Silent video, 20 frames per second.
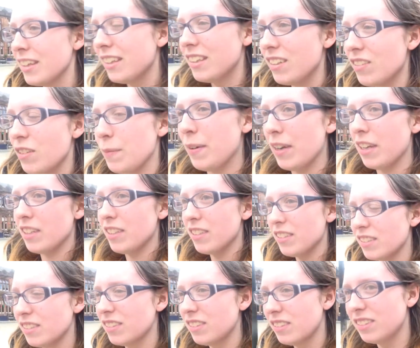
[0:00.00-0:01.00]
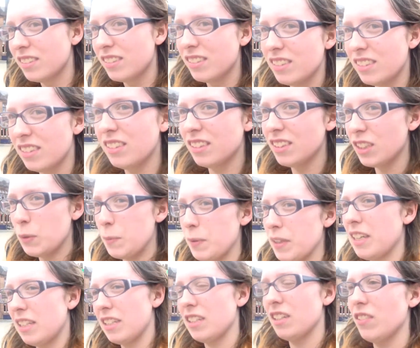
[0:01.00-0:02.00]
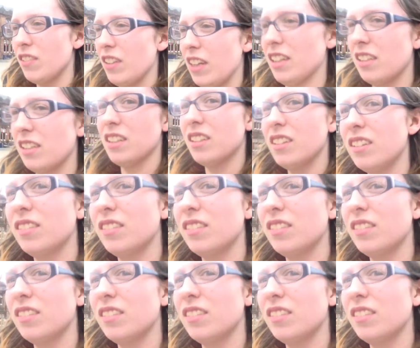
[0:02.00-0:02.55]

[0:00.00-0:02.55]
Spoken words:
Never mind. If I get to the flat.